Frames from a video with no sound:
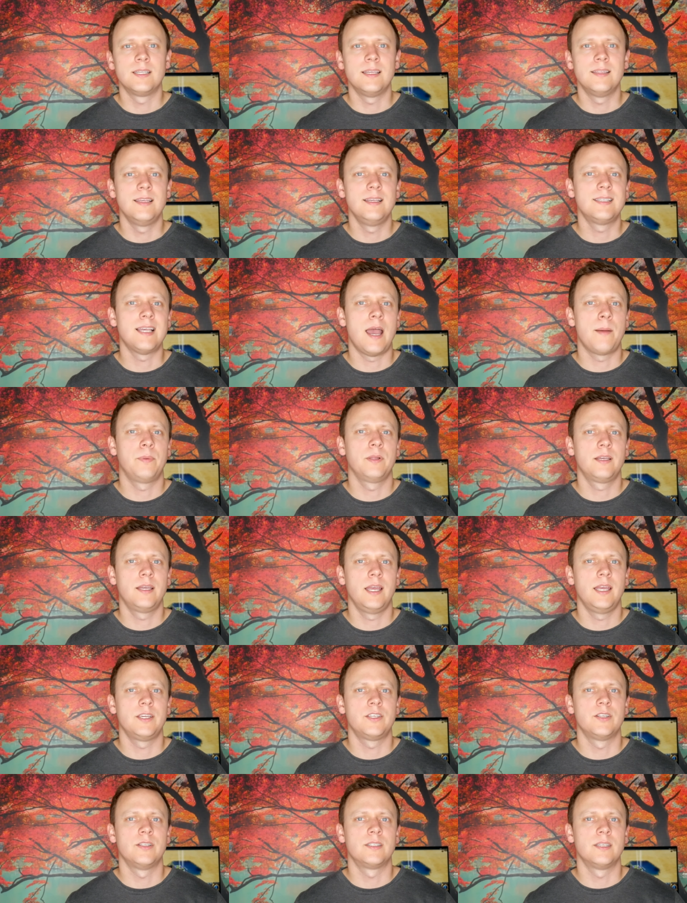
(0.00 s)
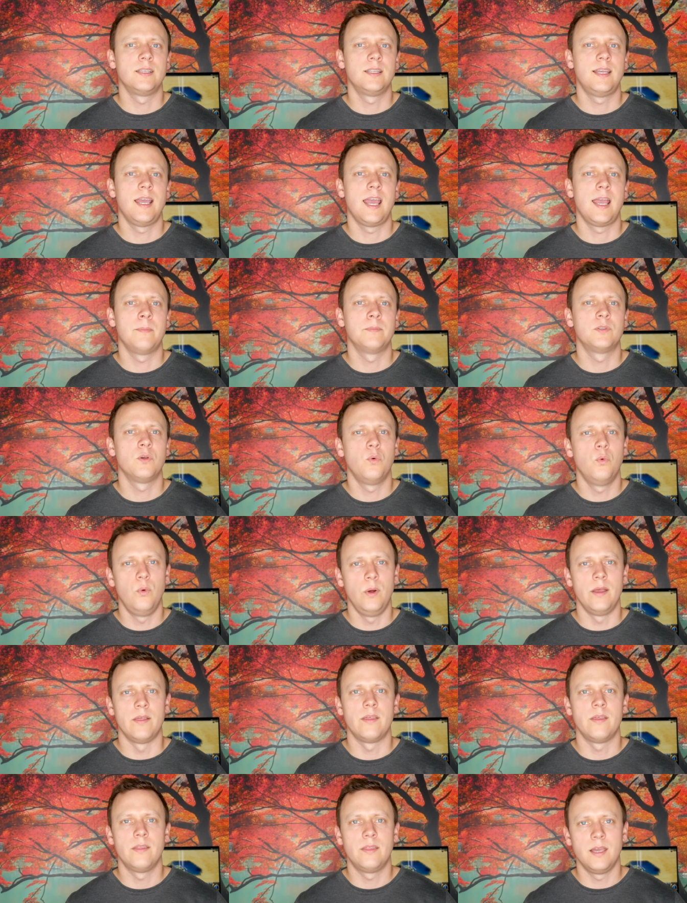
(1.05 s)
in these applications and games
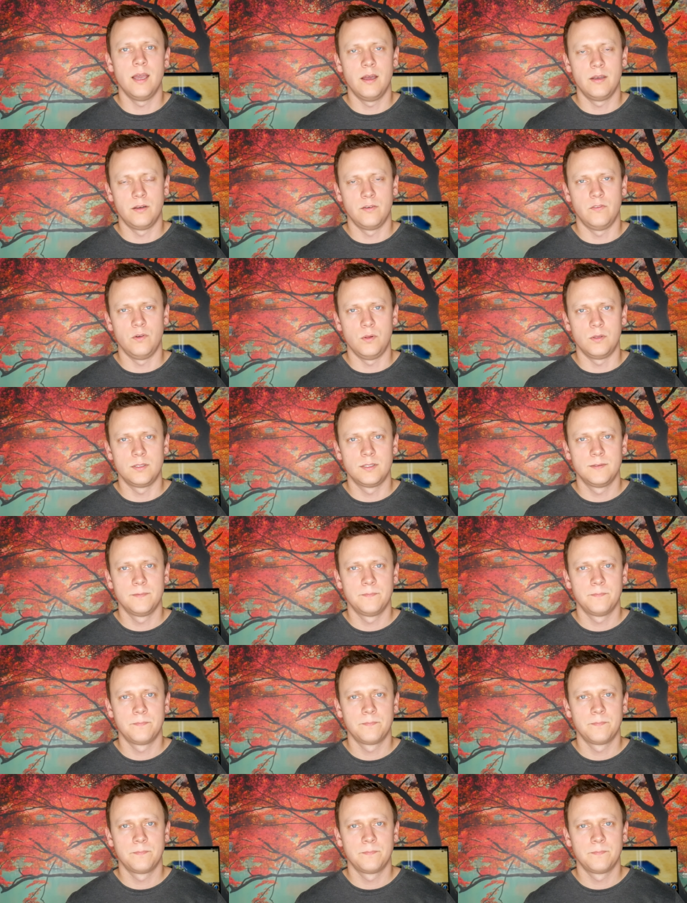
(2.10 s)
with the undervolt.